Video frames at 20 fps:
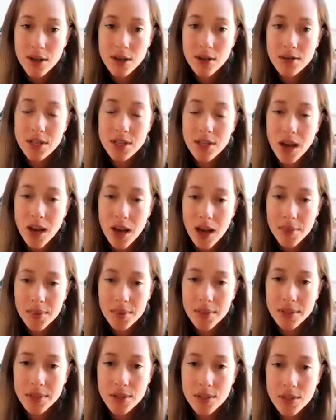are your
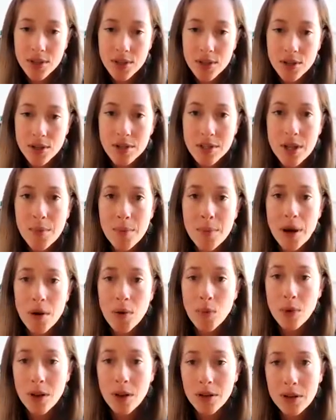top concerns
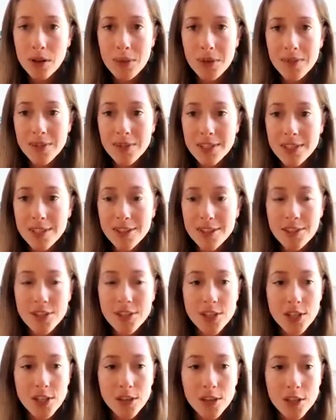about welcoming visitors
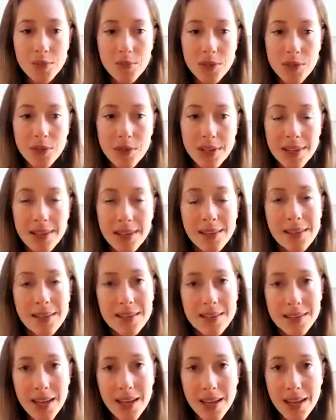to your community the
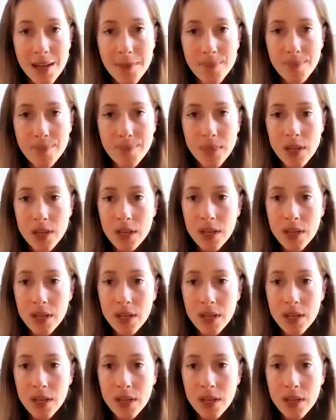same?